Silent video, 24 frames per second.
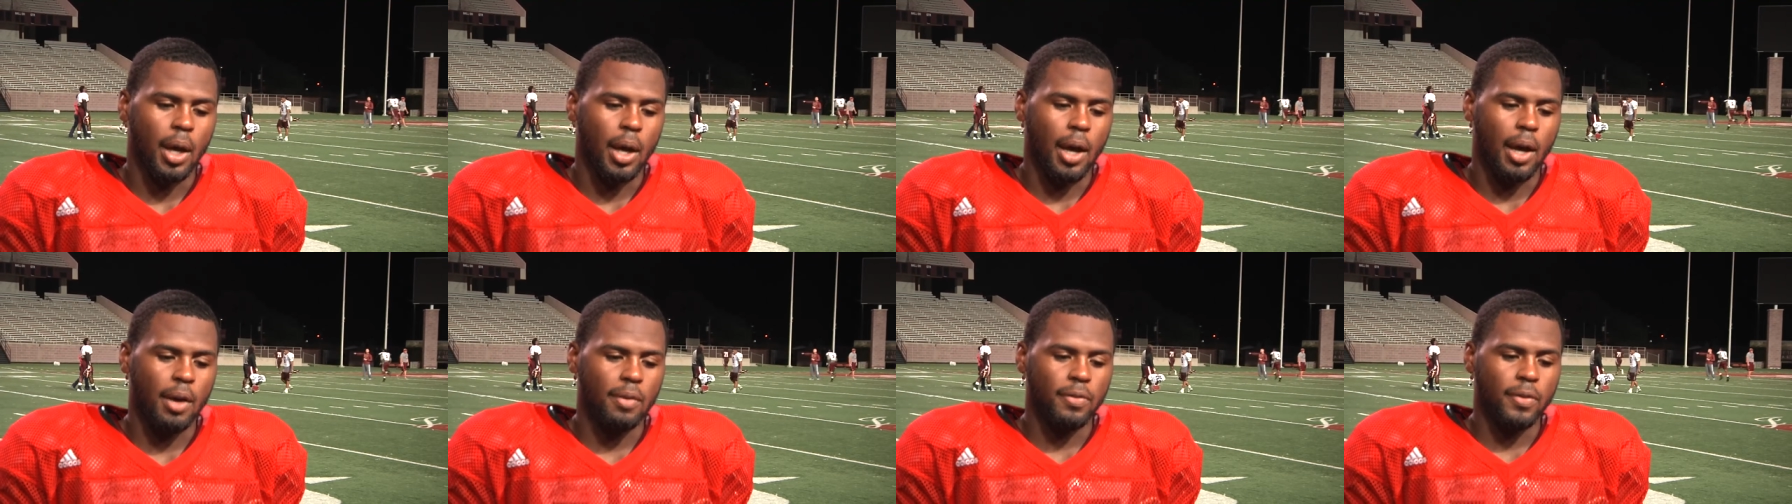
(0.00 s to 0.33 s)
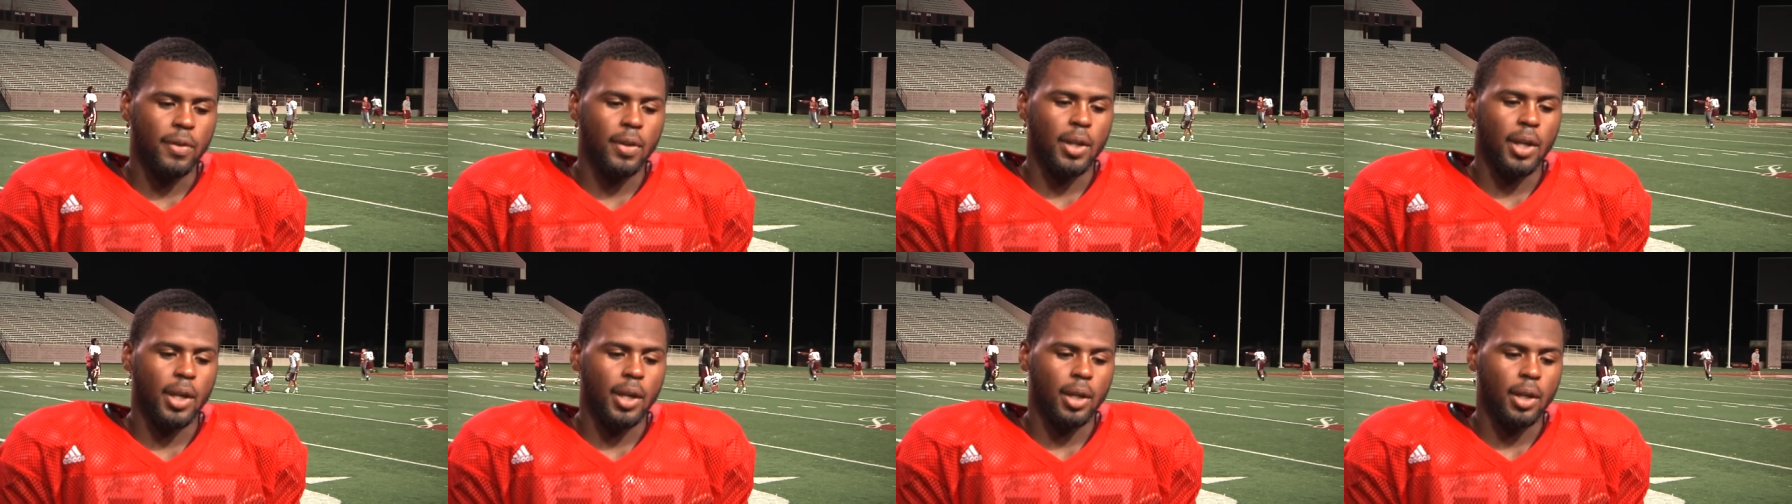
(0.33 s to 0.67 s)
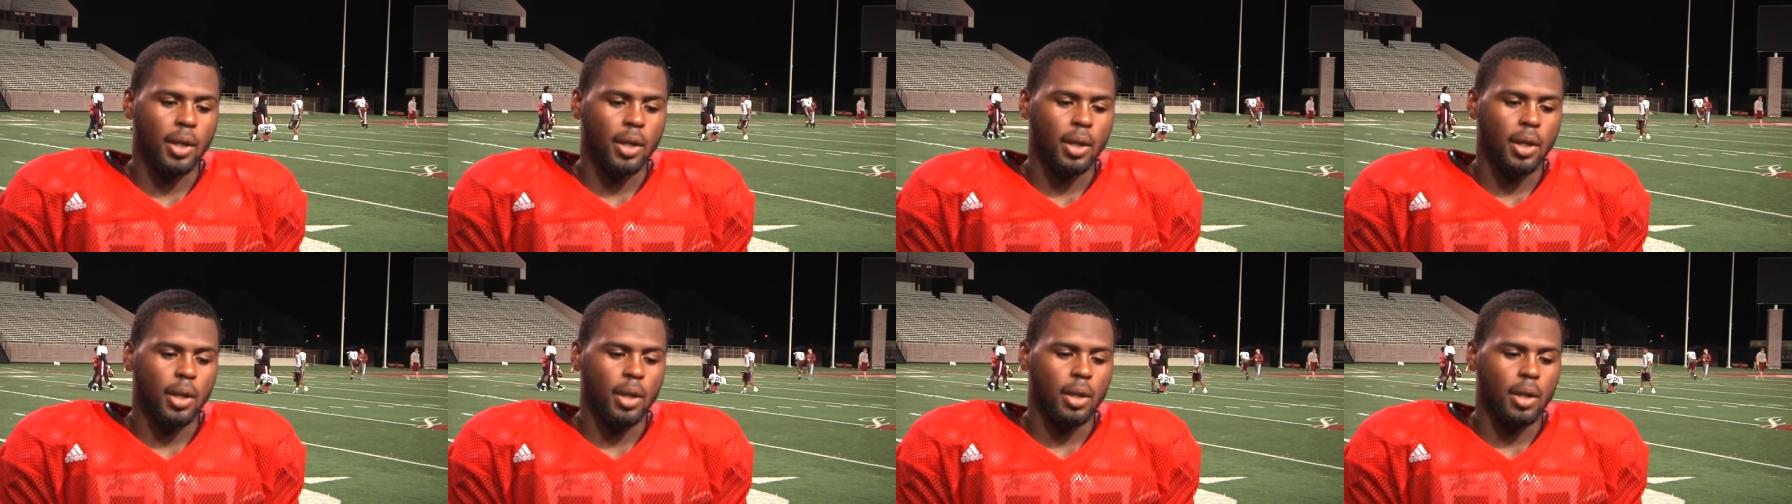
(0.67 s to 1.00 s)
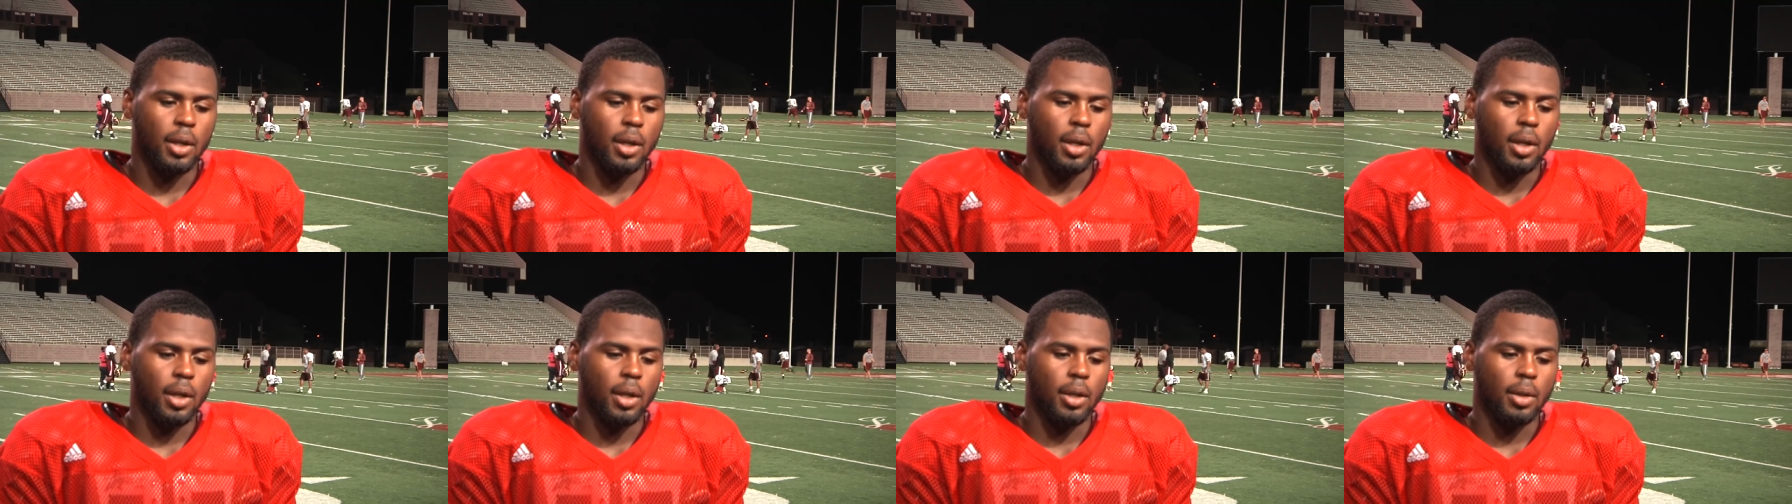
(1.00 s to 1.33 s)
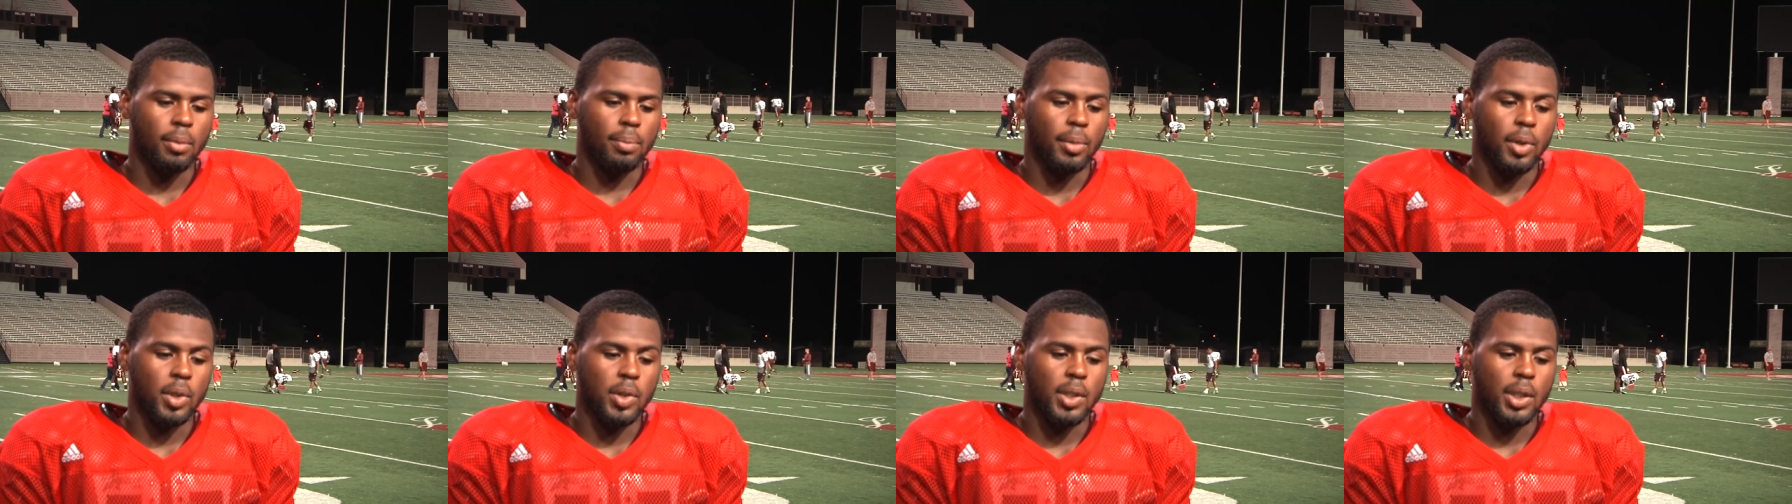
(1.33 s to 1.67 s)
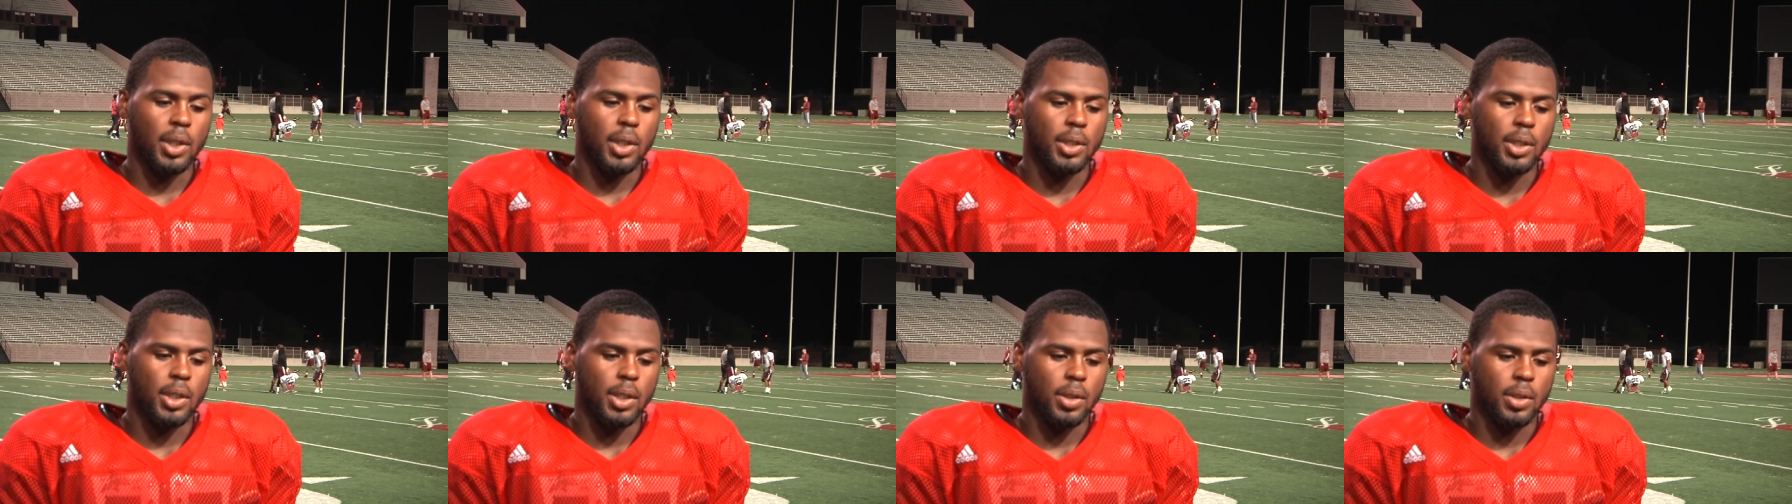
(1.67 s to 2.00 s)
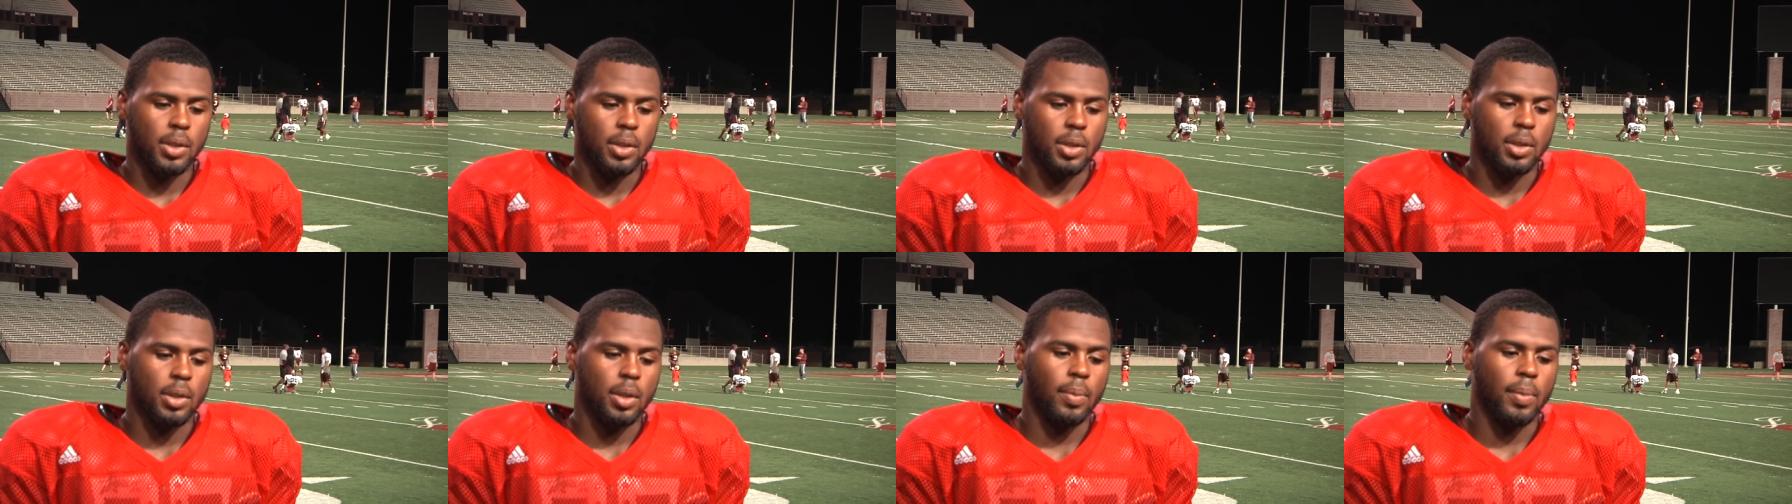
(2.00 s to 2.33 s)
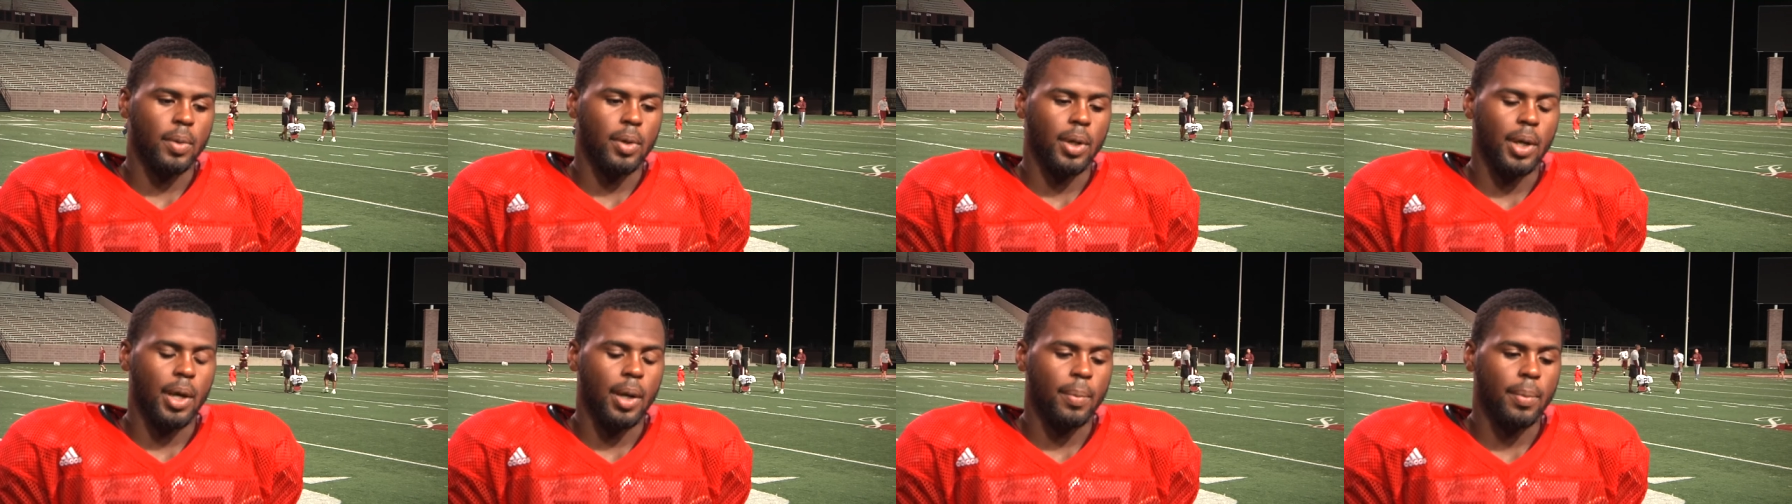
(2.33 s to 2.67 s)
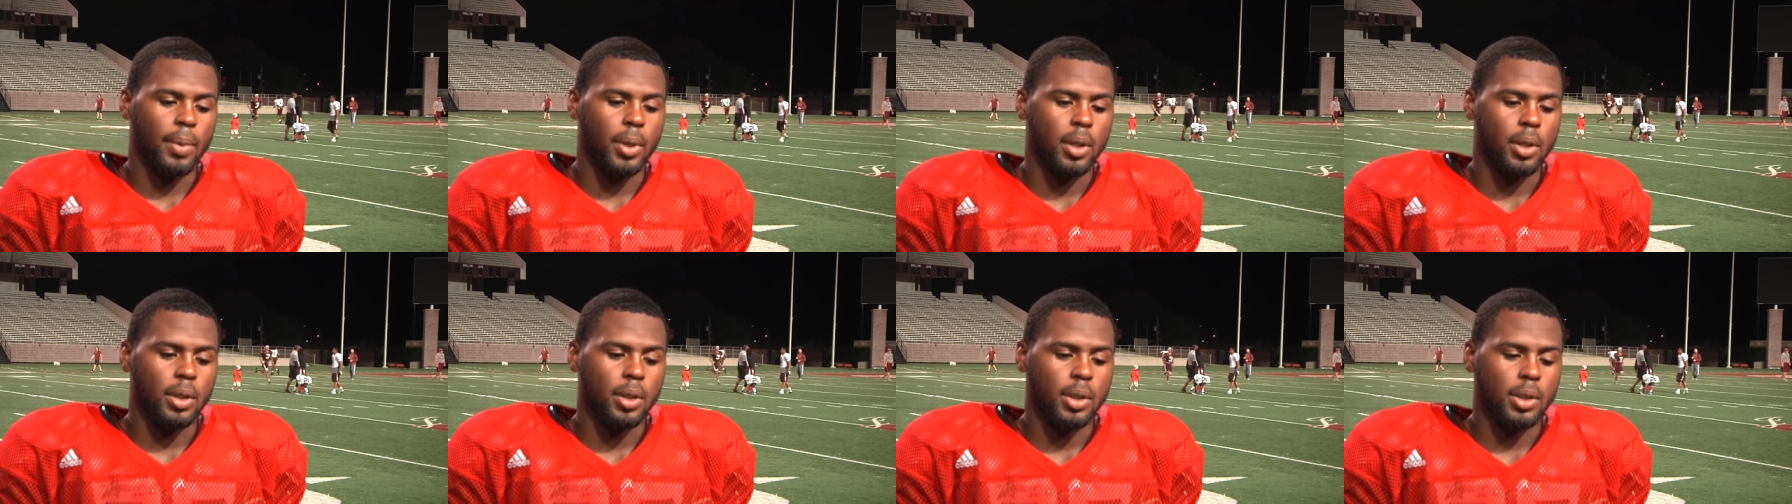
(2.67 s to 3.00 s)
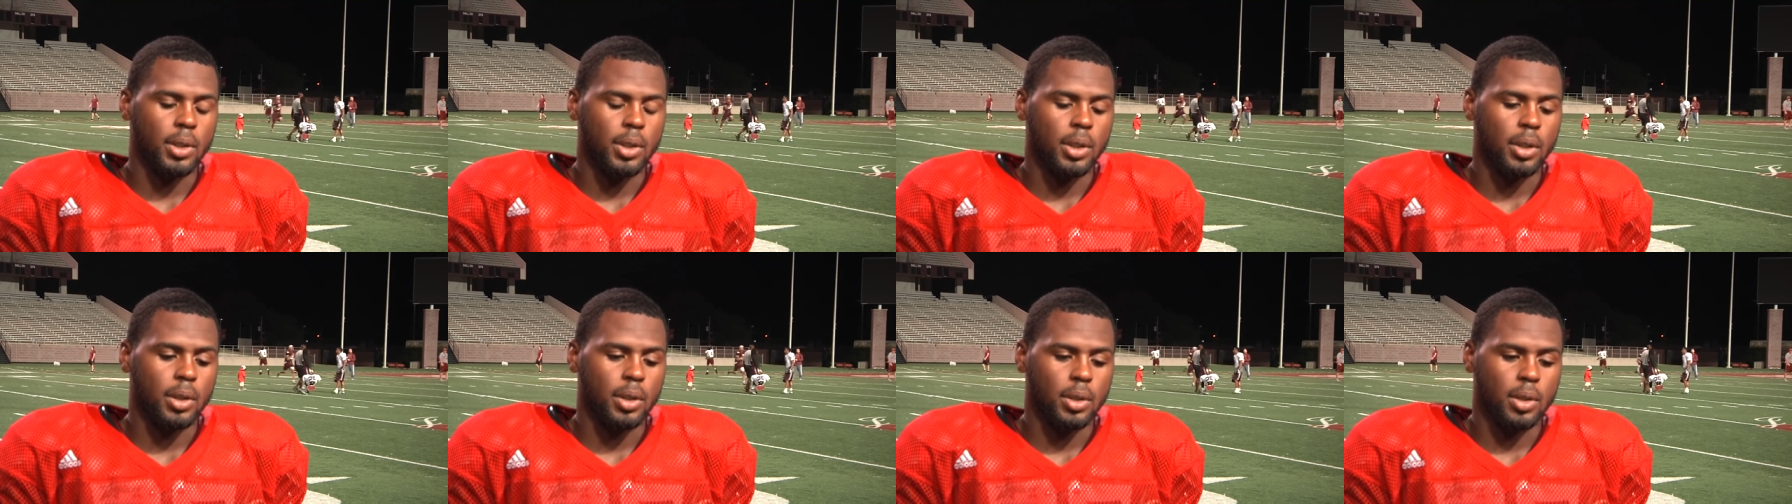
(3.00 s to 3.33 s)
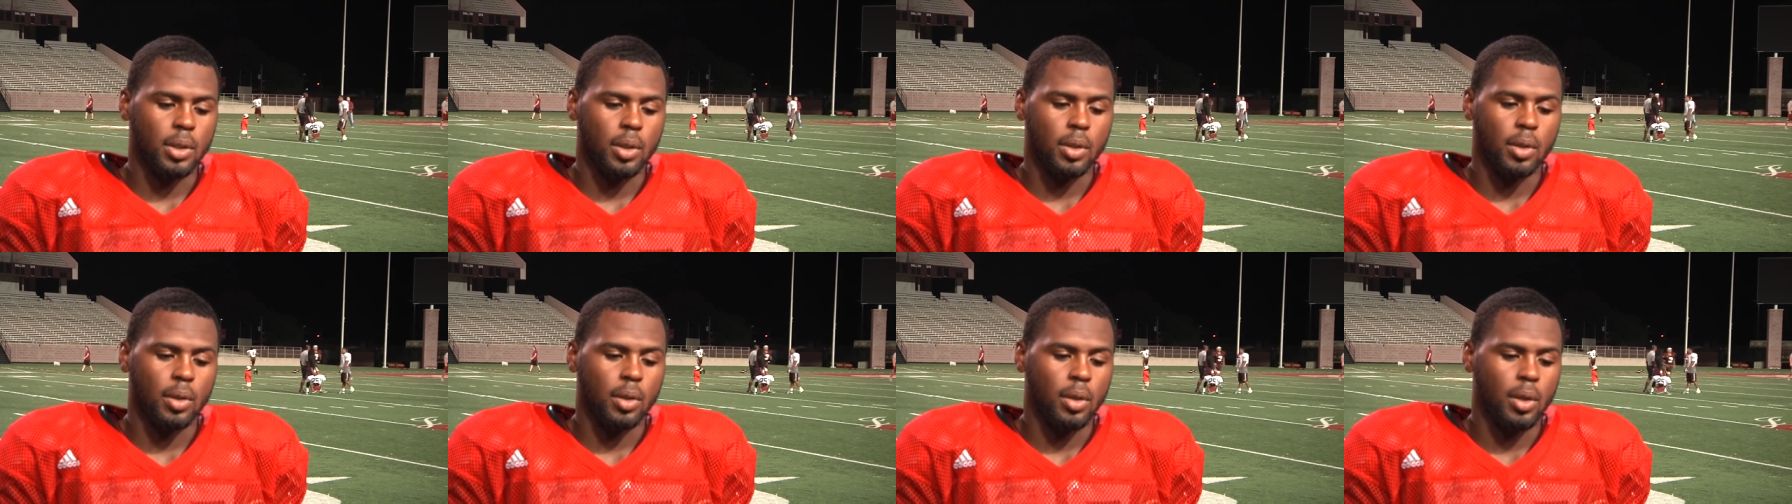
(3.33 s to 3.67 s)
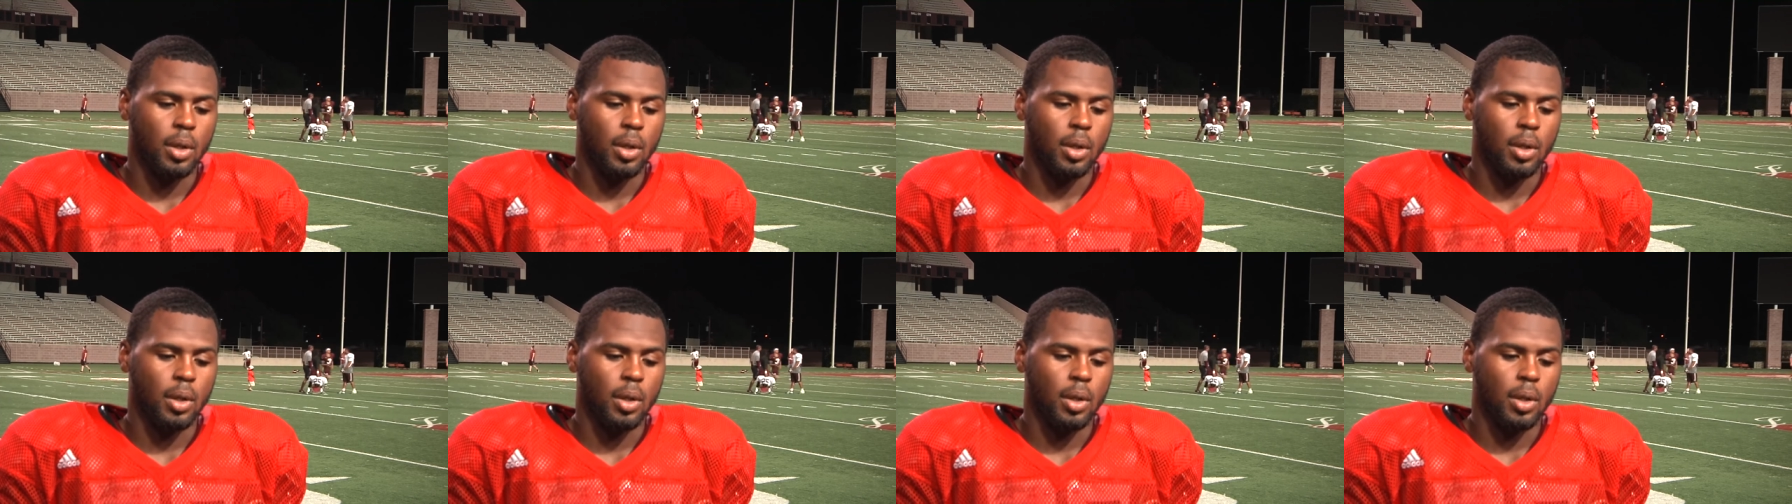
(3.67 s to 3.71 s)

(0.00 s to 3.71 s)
I feel like most of the teams in the Sun Belt got better this year, so